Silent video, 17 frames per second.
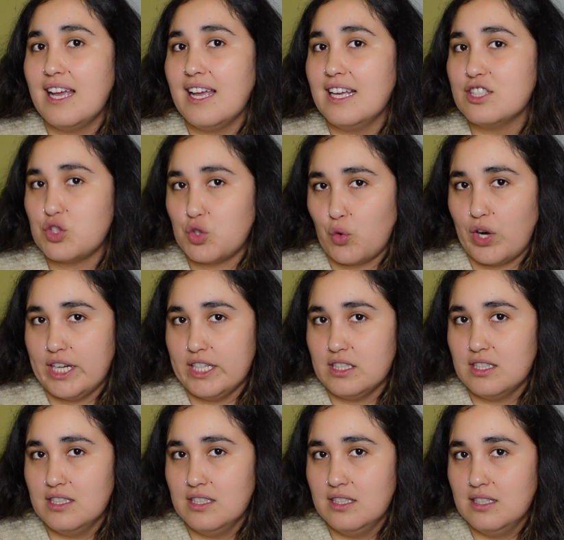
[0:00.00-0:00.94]
It's
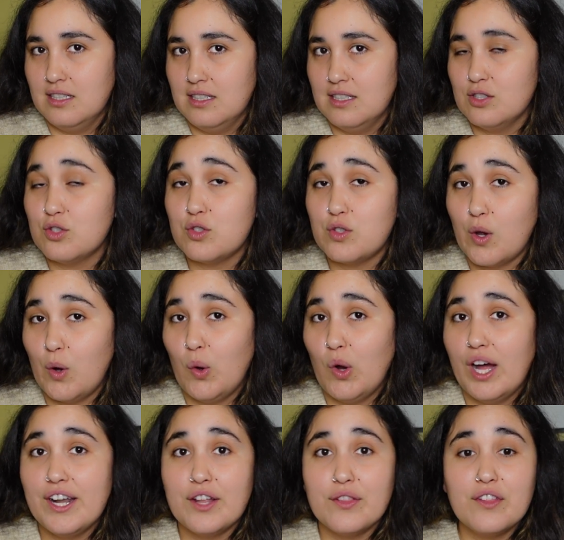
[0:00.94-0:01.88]
great. So
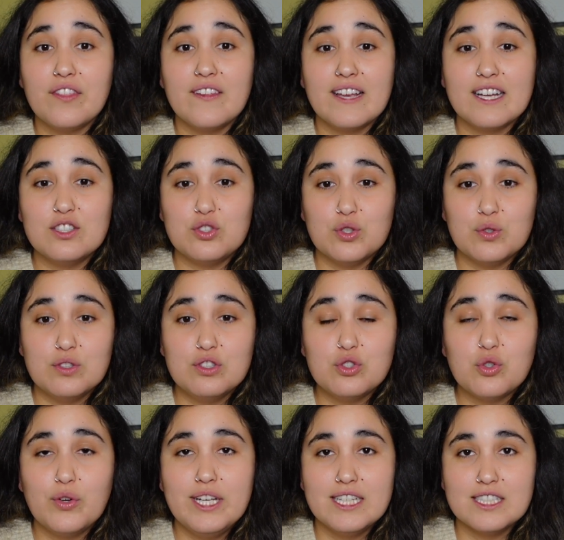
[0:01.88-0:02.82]
another thing I do
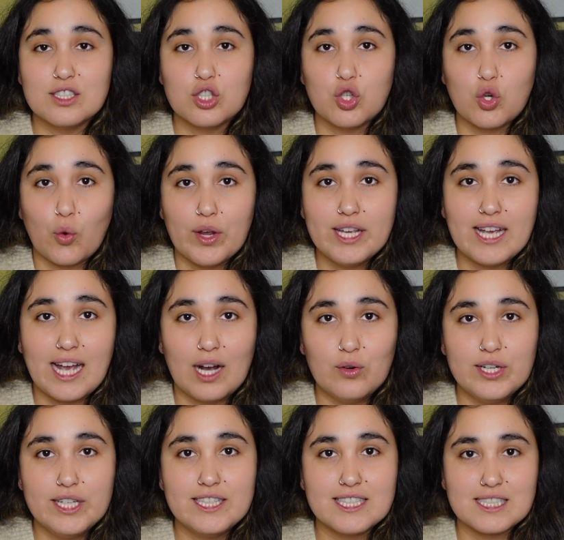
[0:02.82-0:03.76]
enjoy is going
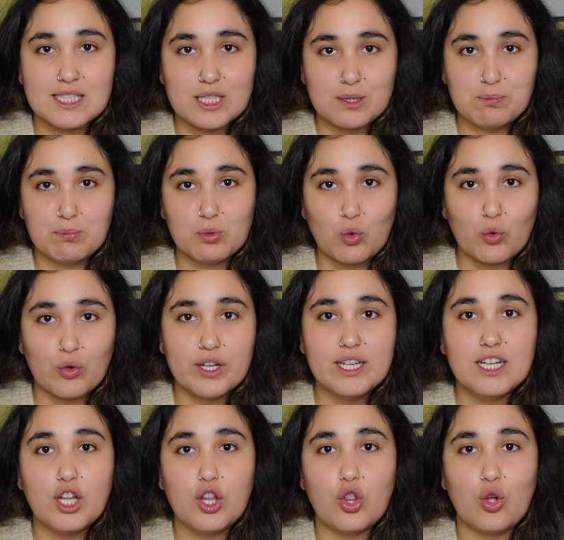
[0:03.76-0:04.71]
out and
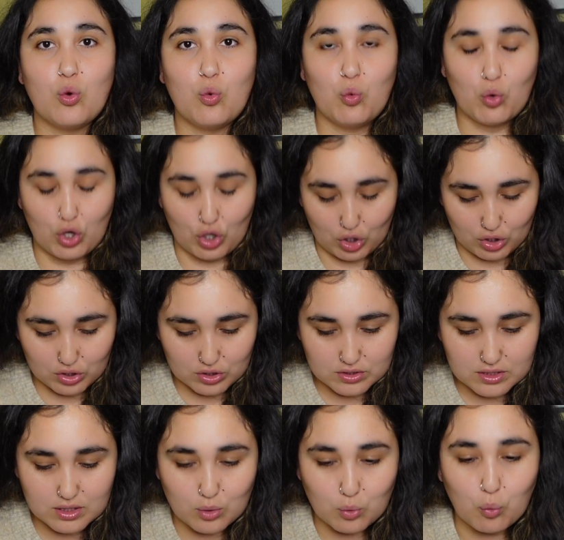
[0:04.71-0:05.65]
exploring the
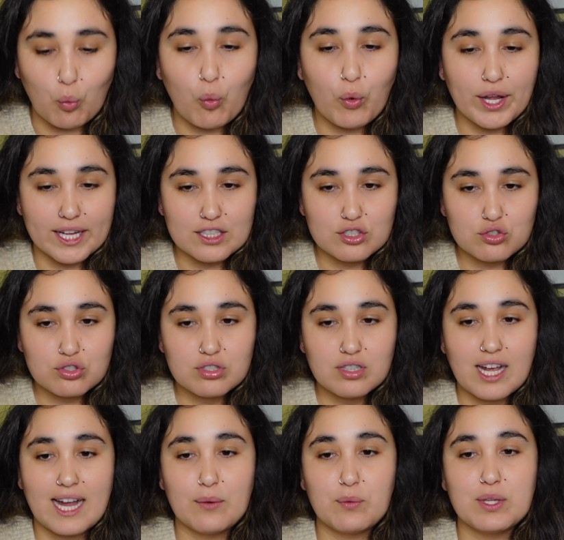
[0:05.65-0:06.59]
world,
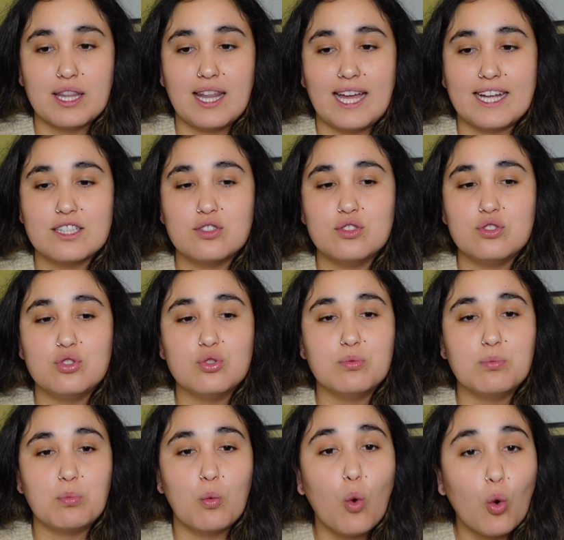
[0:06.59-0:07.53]
which I would like to
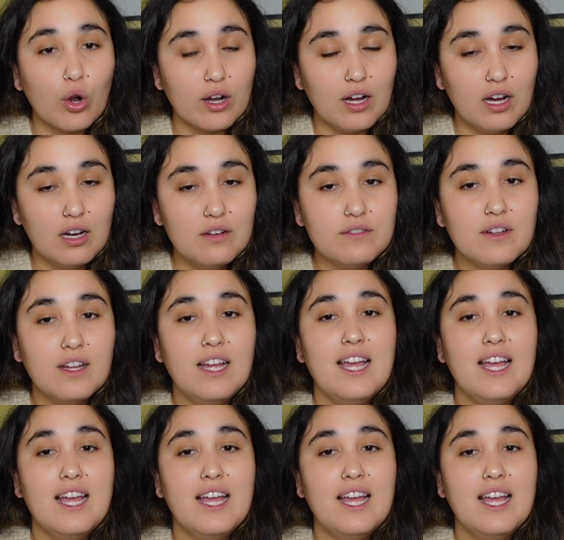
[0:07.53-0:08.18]
do more of.